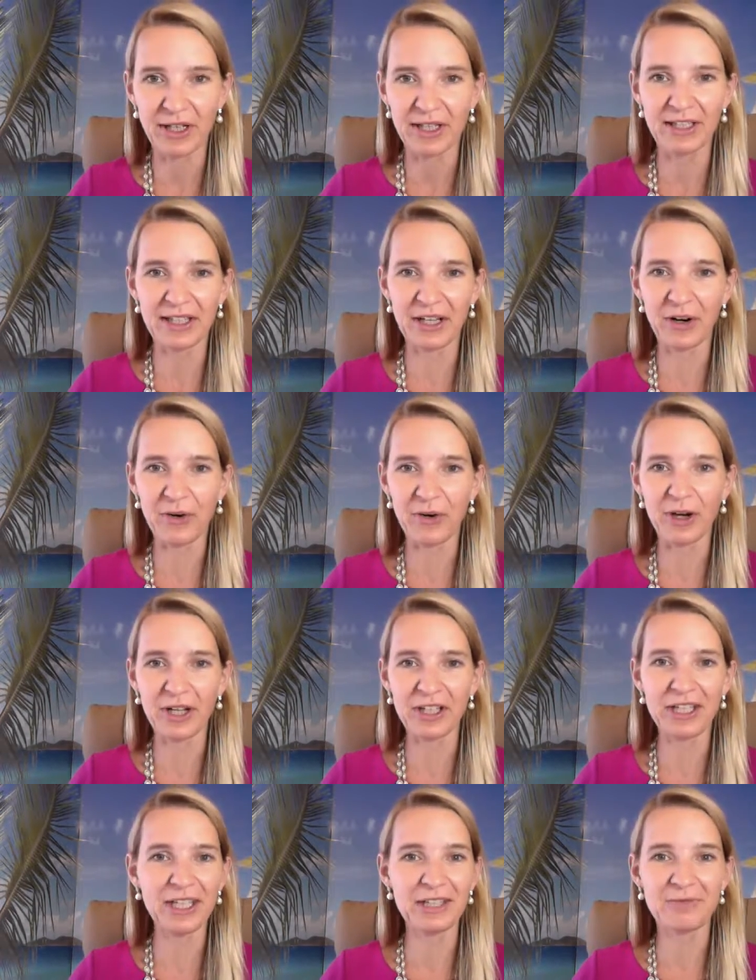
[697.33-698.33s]
you know, or
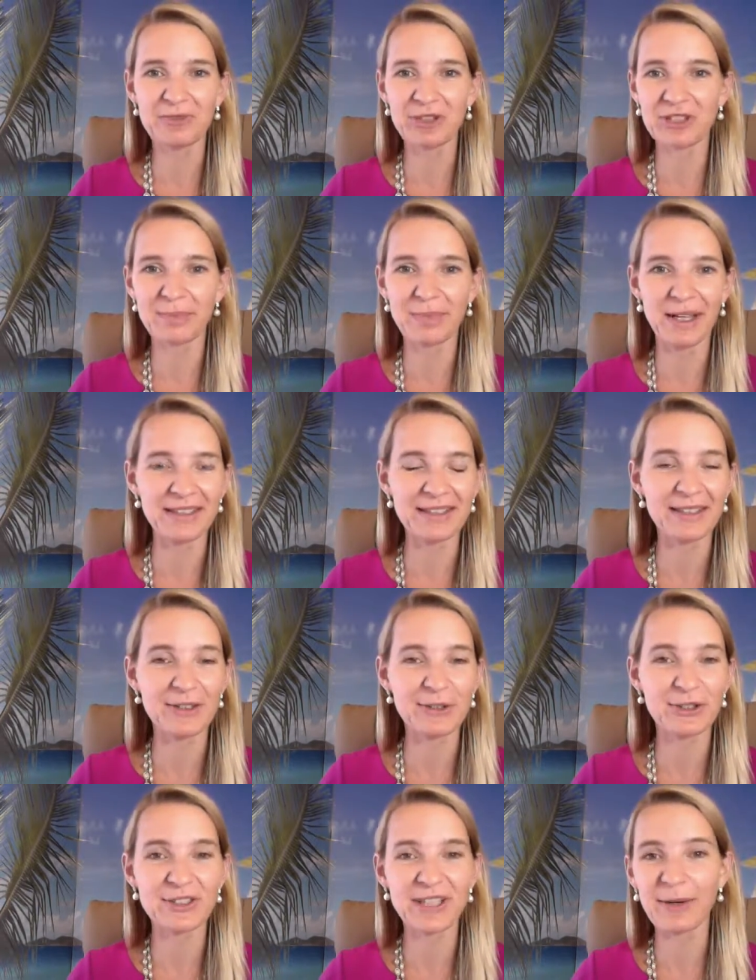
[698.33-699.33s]
he just meant,
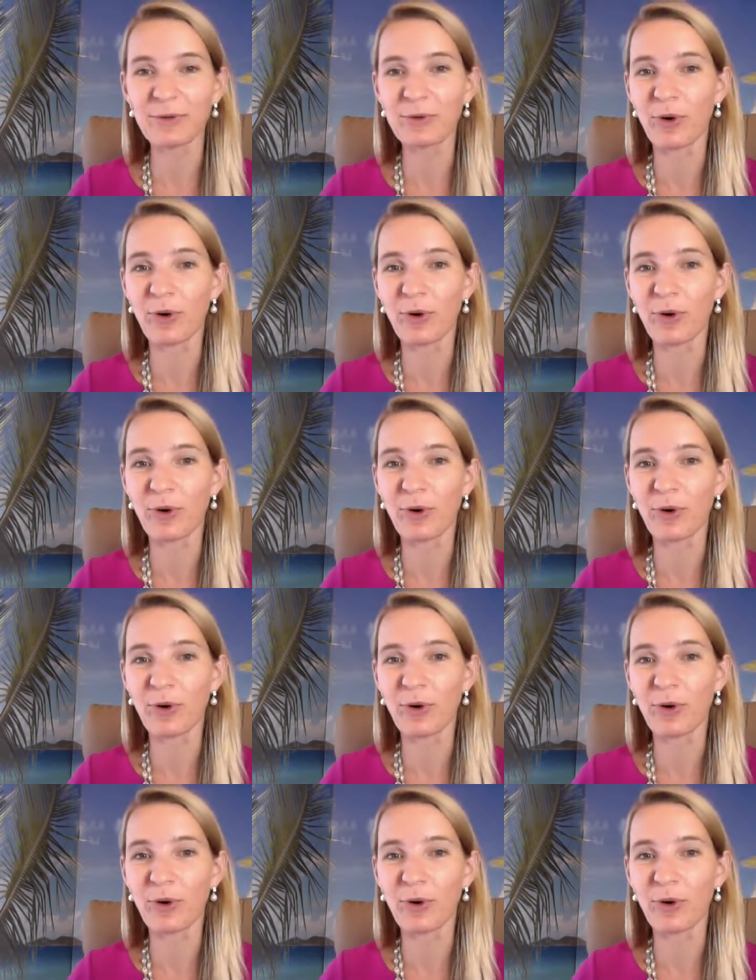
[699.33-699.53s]
because I would